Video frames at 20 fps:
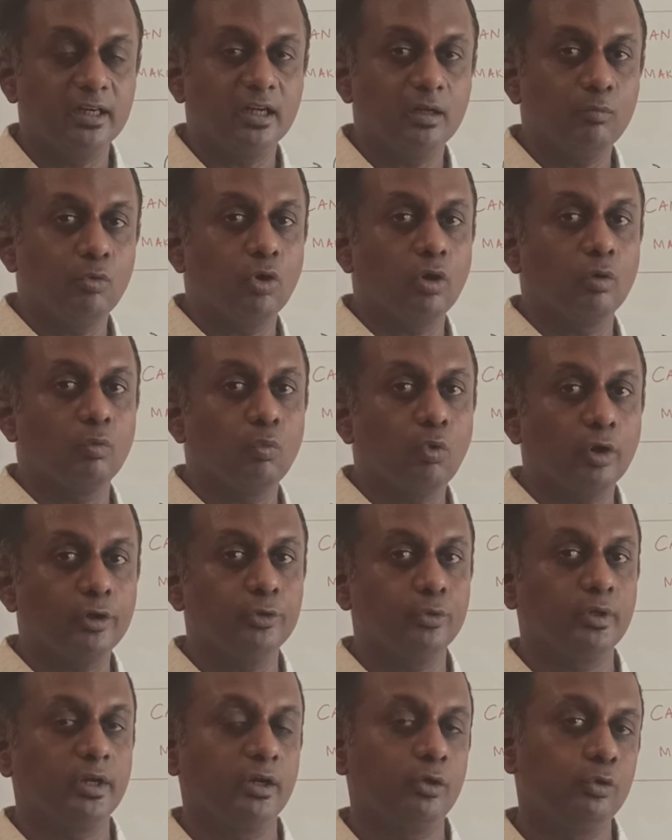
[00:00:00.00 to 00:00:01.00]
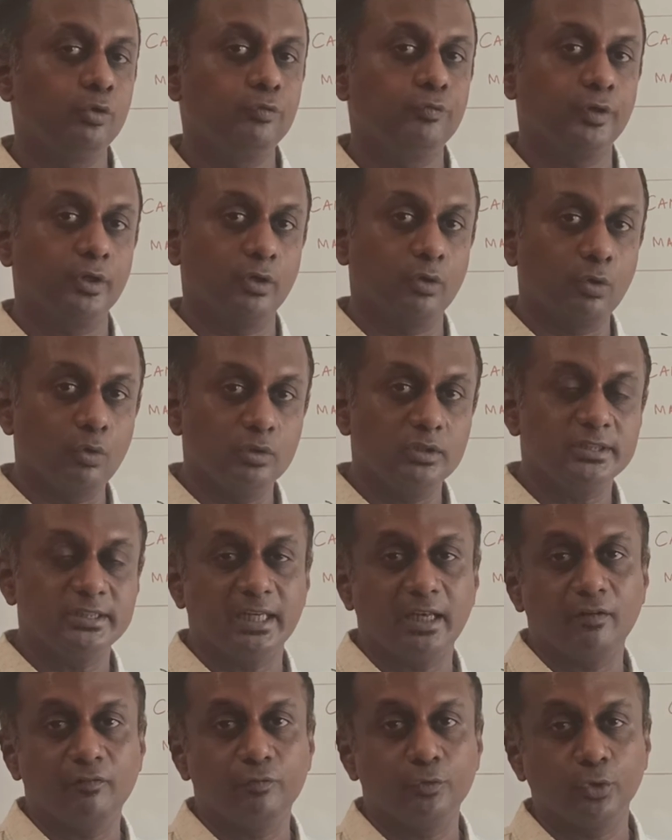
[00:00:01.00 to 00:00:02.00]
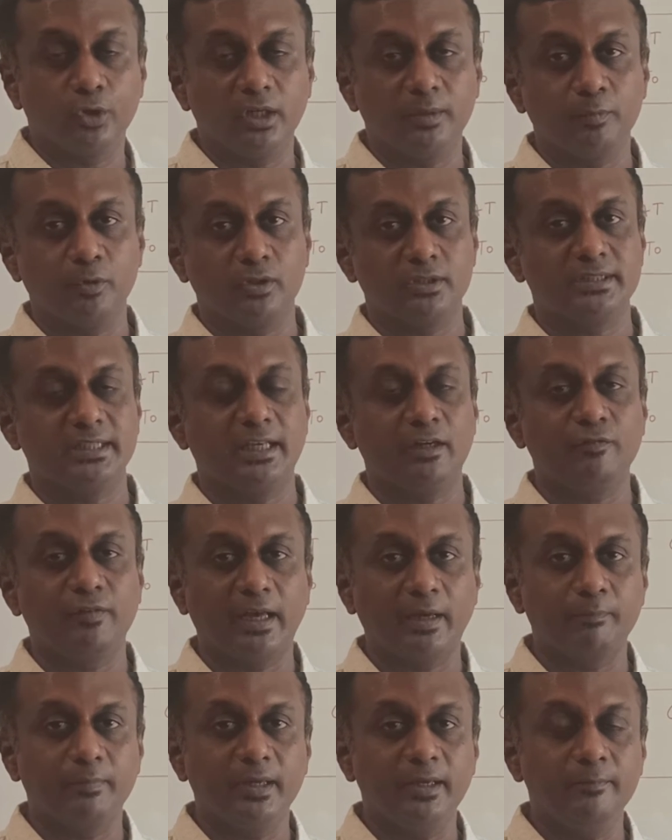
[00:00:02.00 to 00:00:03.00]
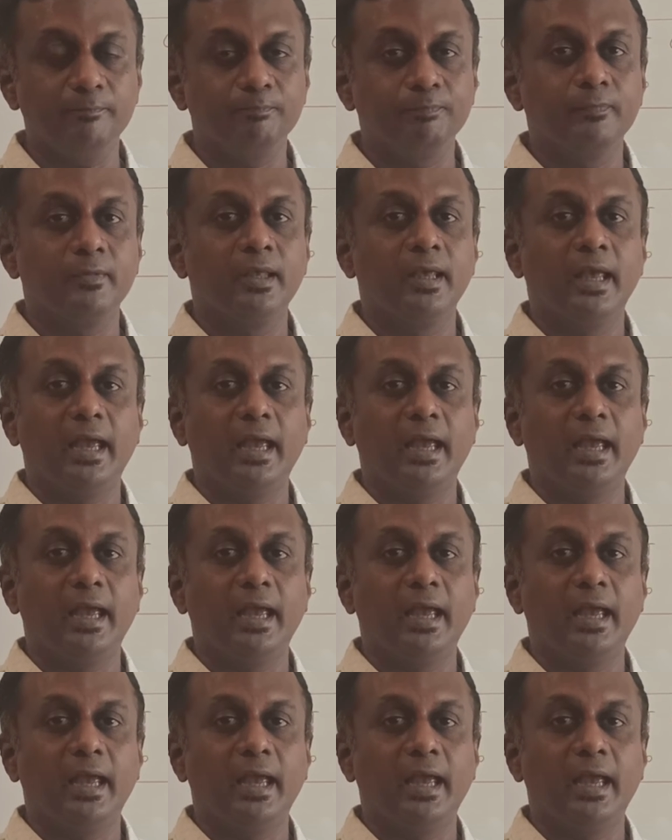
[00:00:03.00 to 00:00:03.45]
a little more on what you can do for your own self to keep yourself happy.